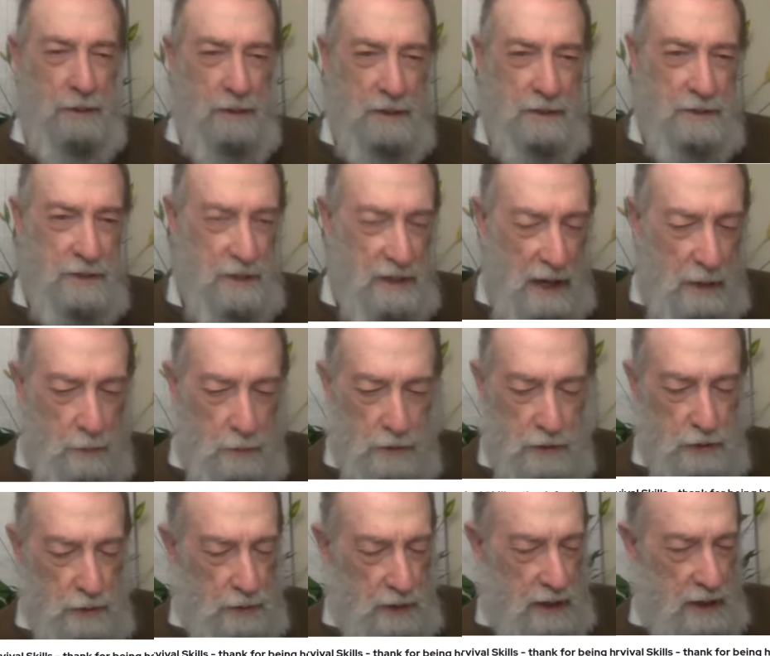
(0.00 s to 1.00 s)
And tonight we're
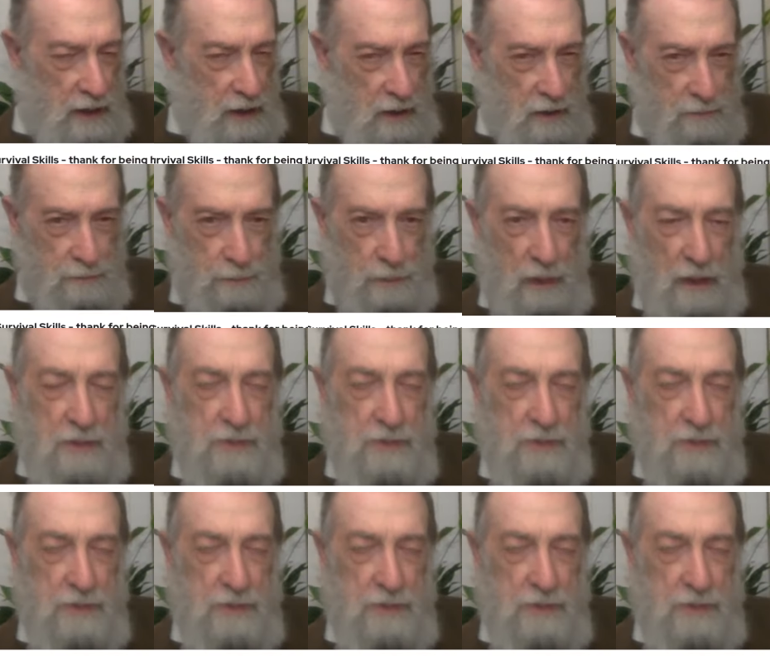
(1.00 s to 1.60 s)
doing our